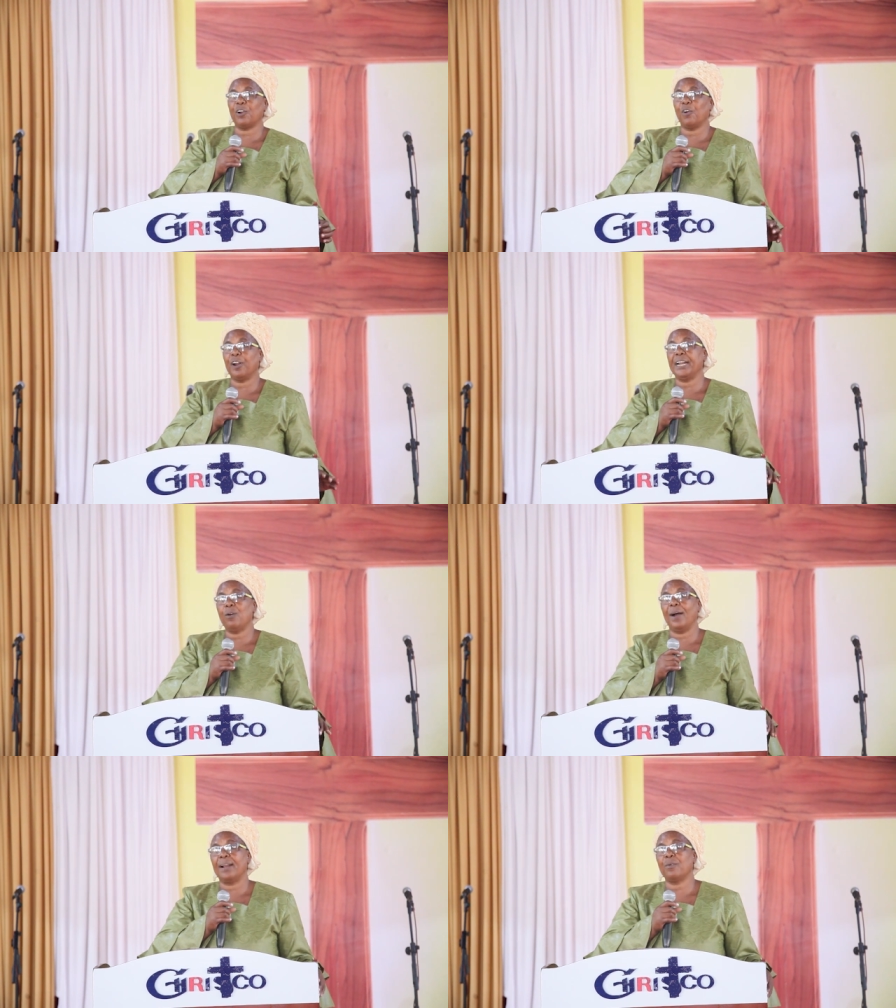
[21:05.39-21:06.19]
on
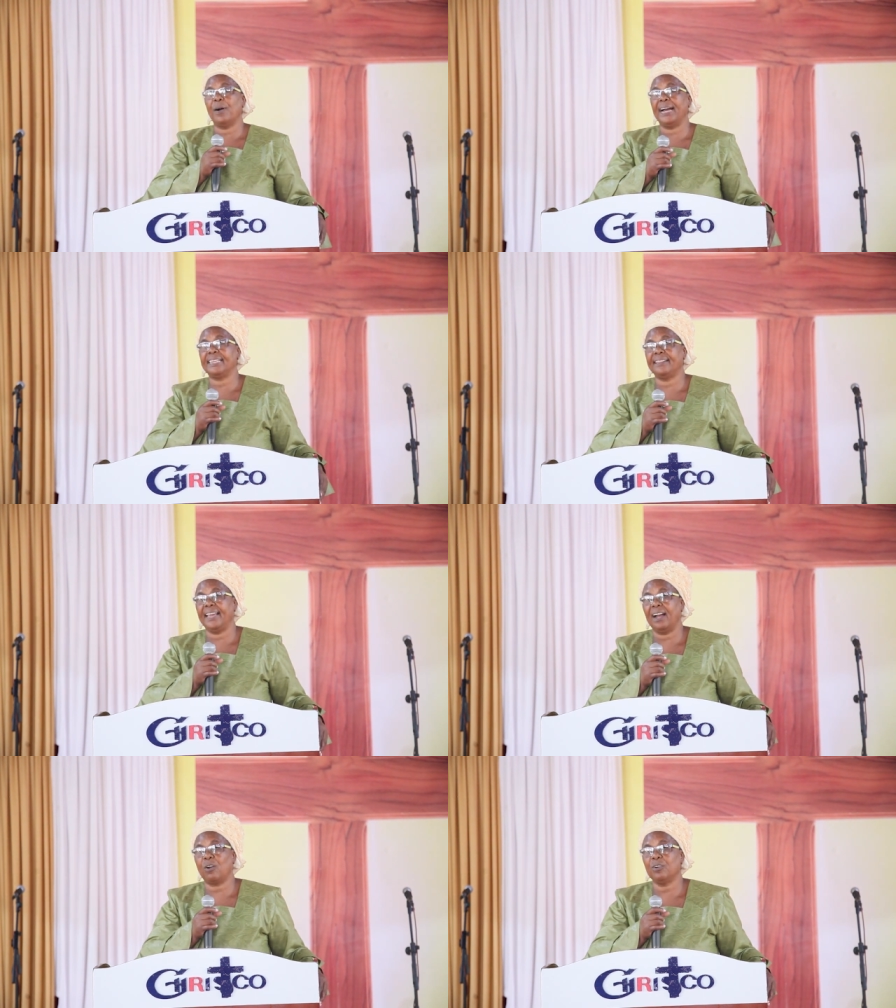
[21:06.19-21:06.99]
only one word
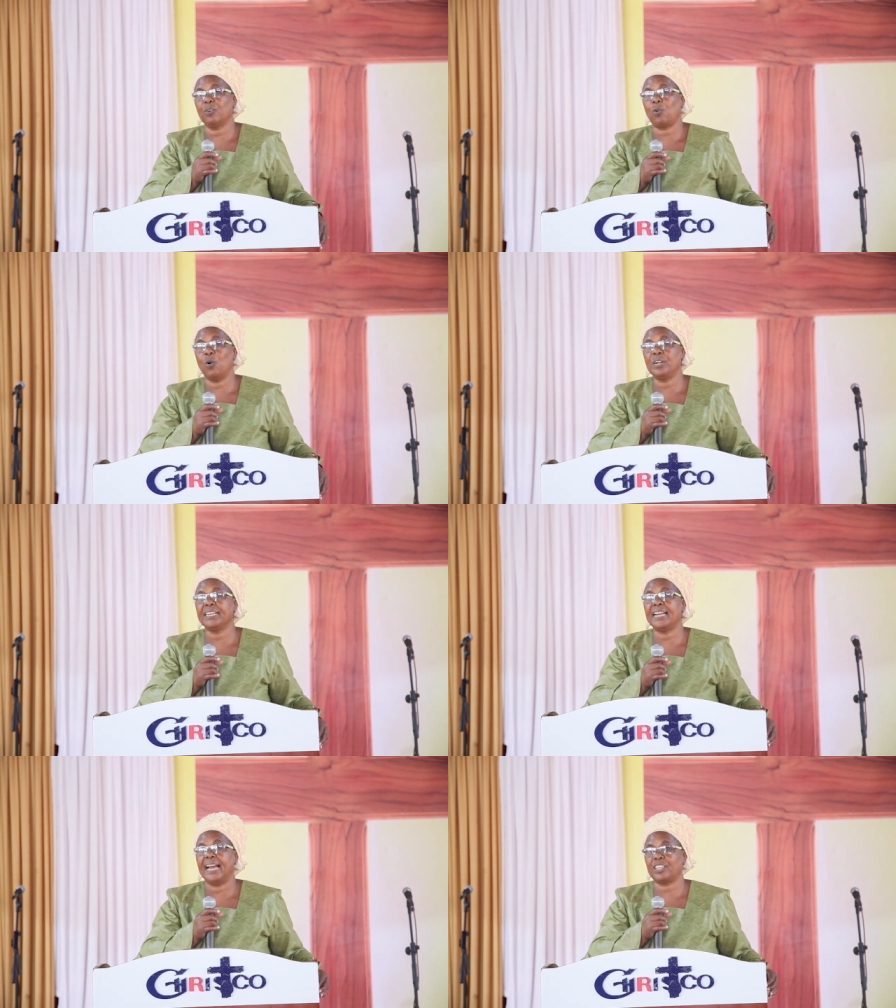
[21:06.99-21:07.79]
there,
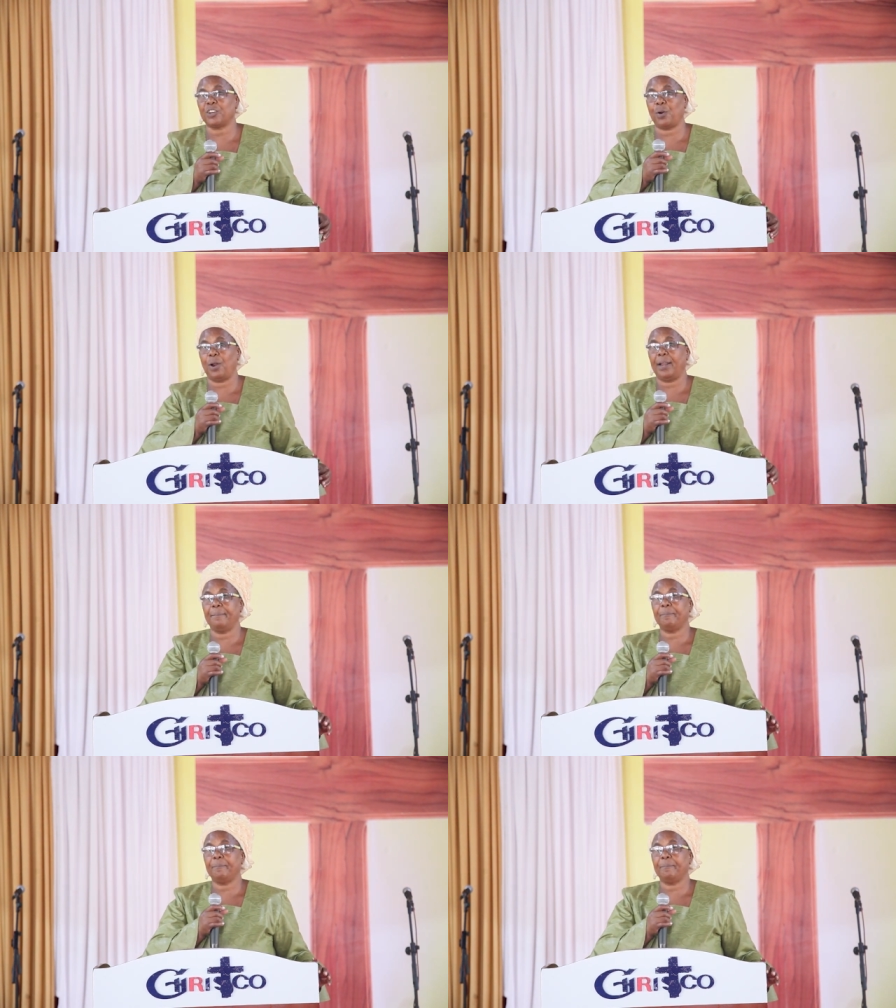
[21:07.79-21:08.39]
called natural.